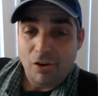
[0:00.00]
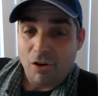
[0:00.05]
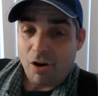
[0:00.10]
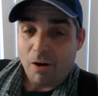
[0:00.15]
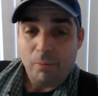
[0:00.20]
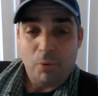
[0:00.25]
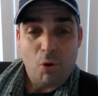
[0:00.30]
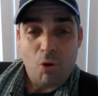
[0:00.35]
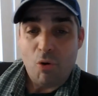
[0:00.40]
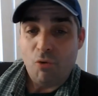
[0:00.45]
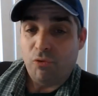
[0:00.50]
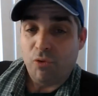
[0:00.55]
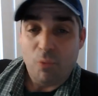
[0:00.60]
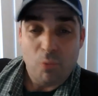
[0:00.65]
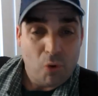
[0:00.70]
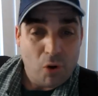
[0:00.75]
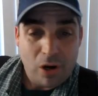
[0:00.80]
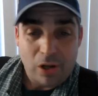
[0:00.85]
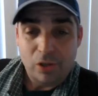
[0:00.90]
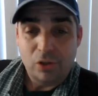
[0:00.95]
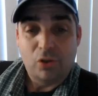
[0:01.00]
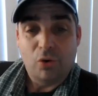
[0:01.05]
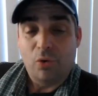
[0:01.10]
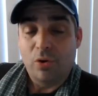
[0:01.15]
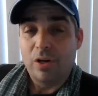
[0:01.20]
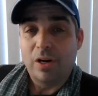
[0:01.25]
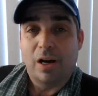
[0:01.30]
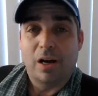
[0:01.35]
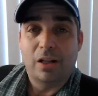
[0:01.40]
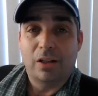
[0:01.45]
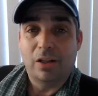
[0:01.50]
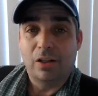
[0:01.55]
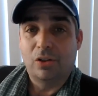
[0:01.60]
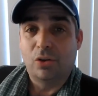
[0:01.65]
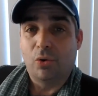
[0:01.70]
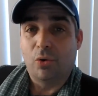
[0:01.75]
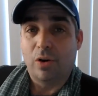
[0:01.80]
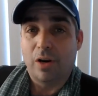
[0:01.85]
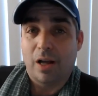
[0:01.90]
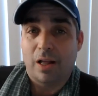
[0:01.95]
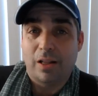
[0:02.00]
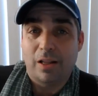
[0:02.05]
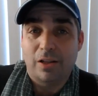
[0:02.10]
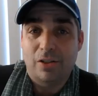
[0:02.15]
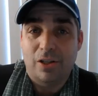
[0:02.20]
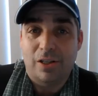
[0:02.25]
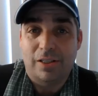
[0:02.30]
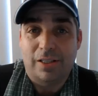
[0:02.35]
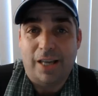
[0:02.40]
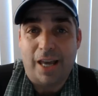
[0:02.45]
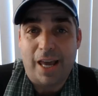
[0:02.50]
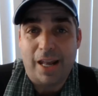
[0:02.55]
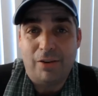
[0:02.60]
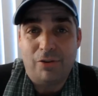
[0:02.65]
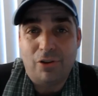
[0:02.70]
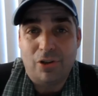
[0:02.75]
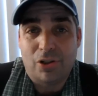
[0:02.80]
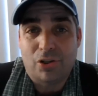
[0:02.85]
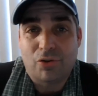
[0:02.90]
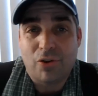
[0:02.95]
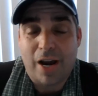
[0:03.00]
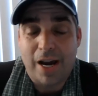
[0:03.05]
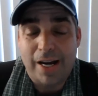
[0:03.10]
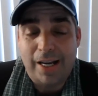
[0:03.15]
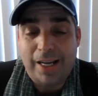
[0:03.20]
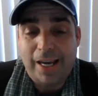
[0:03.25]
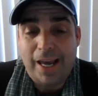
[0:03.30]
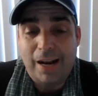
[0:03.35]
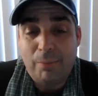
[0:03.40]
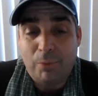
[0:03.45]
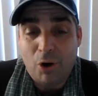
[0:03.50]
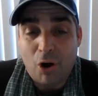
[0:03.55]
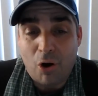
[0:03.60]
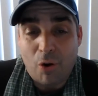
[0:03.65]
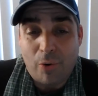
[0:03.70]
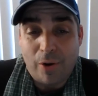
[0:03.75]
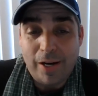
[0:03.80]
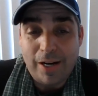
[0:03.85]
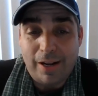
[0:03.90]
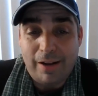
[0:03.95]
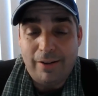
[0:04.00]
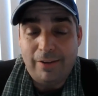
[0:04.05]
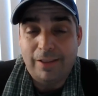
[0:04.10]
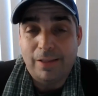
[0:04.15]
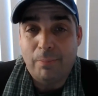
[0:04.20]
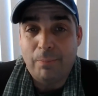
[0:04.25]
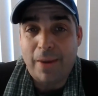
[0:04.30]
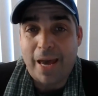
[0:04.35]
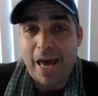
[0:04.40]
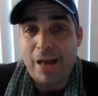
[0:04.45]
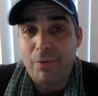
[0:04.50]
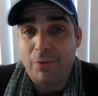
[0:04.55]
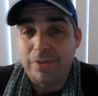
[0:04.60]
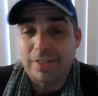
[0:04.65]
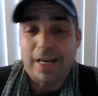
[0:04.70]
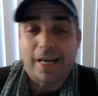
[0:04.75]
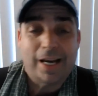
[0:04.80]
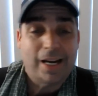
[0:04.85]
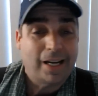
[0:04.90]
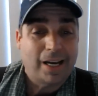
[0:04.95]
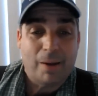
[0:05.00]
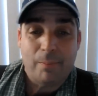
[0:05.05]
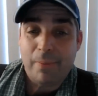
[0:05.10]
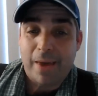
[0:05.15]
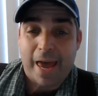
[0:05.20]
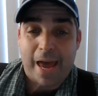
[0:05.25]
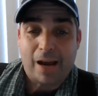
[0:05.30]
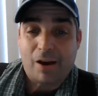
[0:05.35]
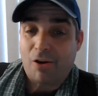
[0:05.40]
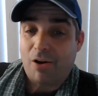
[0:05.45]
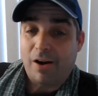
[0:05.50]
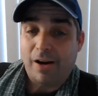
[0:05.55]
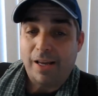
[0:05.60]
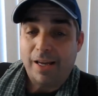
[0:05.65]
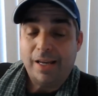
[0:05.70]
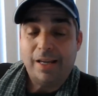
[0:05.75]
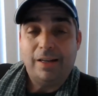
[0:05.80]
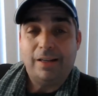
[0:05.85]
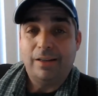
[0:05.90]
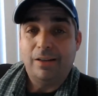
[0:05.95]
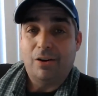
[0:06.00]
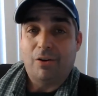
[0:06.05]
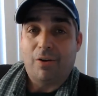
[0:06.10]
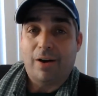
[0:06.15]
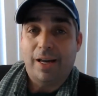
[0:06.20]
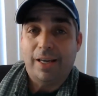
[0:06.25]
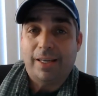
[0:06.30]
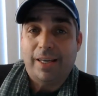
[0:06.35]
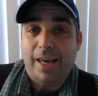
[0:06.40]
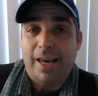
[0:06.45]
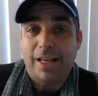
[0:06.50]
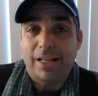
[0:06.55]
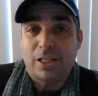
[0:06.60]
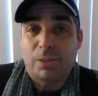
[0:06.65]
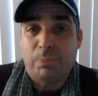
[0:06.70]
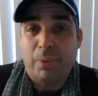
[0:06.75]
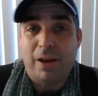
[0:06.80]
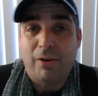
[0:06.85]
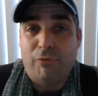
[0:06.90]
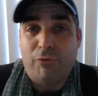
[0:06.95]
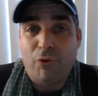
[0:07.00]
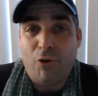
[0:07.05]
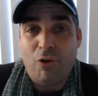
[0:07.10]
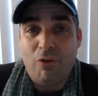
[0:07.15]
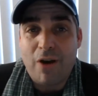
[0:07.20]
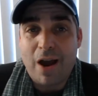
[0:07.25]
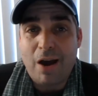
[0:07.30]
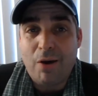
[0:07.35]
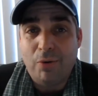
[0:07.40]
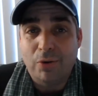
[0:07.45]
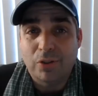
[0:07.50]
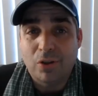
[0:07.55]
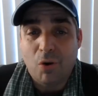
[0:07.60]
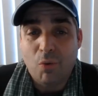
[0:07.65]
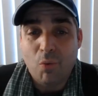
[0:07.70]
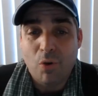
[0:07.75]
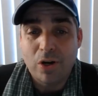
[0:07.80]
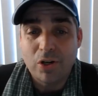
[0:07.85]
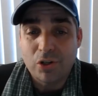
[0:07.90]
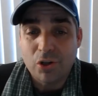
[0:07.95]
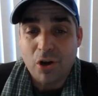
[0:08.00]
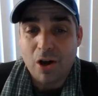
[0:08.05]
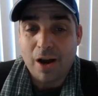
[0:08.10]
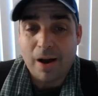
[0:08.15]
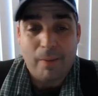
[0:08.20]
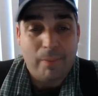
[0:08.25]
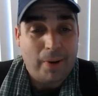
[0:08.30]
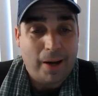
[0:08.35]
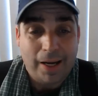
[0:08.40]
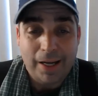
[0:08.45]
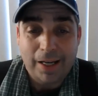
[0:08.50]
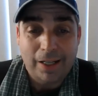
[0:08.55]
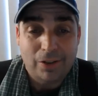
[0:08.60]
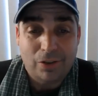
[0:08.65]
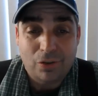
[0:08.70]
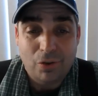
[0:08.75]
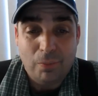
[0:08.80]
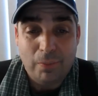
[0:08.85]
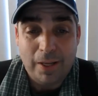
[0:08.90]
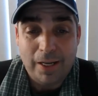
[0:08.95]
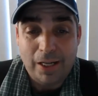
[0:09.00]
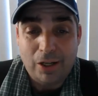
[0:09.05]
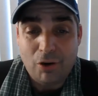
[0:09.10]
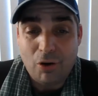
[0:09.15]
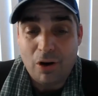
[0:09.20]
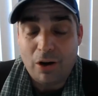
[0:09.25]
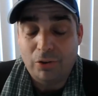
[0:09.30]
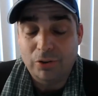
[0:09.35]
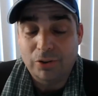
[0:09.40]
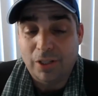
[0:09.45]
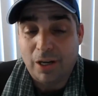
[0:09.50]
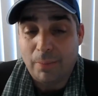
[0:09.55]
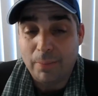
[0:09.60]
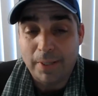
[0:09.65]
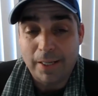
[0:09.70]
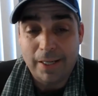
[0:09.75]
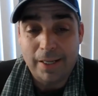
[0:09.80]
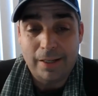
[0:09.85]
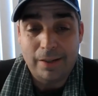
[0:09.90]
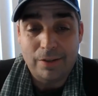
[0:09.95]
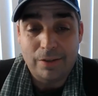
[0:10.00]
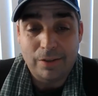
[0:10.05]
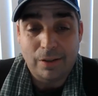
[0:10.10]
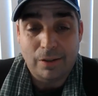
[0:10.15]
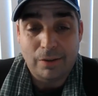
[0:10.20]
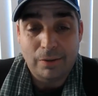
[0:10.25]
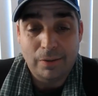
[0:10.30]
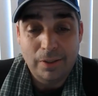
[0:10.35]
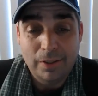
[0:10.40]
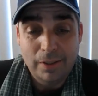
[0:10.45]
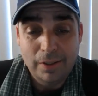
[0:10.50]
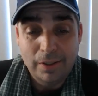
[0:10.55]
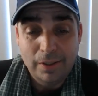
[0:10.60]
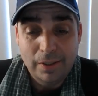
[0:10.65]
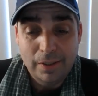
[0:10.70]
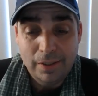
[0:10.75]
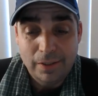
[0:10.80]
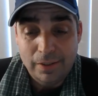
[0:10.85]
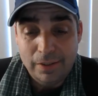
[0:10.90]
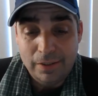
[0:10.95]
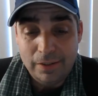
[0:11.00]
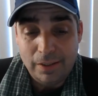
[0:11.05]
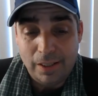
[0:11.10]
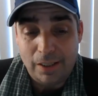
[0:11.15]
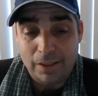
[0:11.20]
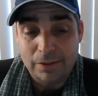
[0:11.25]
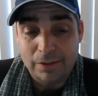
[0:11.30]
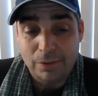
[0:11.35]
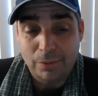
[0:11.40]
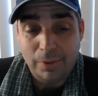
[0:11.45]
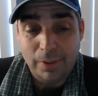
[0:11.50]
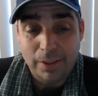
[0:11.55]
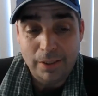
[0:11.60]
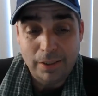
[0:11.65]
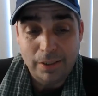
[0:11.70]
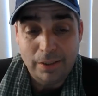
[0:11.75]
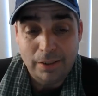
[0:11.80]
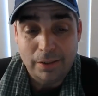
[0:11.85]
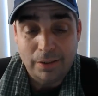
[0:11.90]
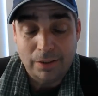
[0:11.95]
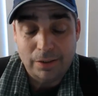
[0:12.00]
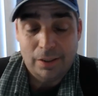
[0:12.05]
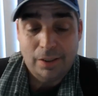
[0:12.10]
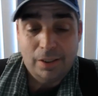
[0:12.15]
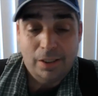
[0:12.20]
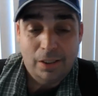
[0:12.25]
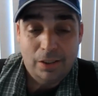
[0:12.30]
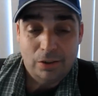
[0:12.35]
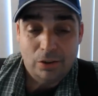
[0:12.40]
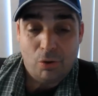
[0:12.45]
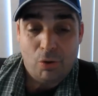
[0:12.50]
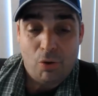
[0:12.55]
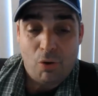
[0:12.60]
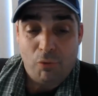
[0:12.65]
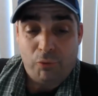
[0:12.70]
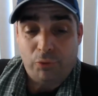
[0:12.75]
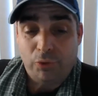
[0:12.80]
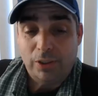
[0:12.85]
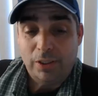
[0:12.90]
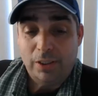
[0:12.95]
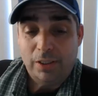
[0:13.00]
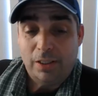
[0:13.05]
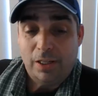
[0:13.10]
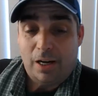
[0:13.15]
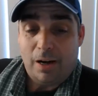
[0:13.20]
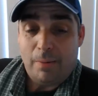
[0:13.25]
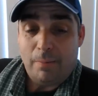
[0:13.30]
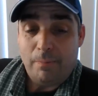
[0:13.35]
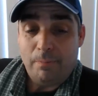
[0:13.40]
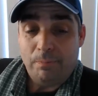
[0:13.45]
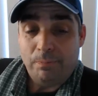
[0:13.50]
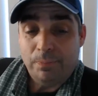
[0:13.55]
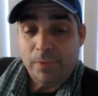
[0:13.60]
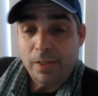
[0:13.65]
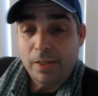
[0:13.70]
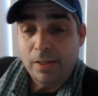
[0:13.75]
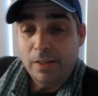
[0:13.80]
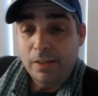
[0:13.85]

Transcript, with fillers: you know, I'm going from one to another to another, just get just trying to get them going. Uh, the bad ones I got to come back on it. You know, I can't spend 4 hours on one job. I got too many calls coming in, so that's the way it is. So hopefully, um,